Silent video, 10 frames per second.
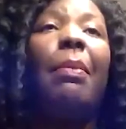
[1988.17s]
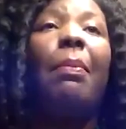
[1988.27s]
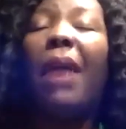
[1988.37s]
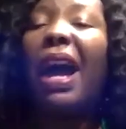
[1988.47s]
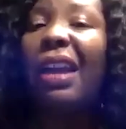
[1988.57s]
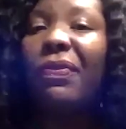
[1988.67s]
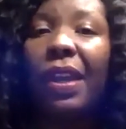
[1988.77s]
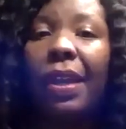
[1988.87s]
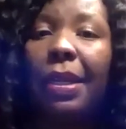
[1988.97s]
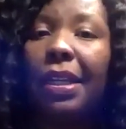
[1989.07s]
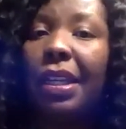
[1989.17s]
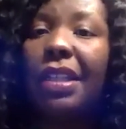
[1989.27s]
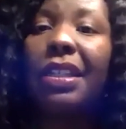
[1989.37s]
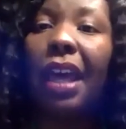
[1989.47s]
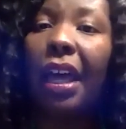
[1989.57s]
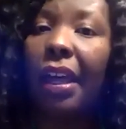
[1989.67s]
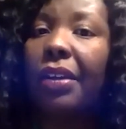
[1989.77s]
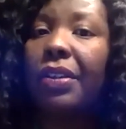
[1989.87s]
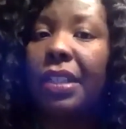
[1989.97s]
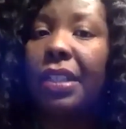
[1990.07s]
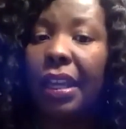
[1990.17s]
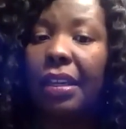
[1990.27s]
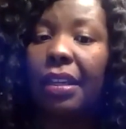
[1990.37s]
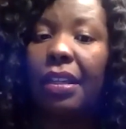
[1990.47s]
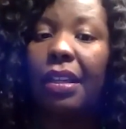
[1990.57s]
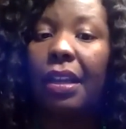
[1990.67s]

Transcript: My family does not understand it.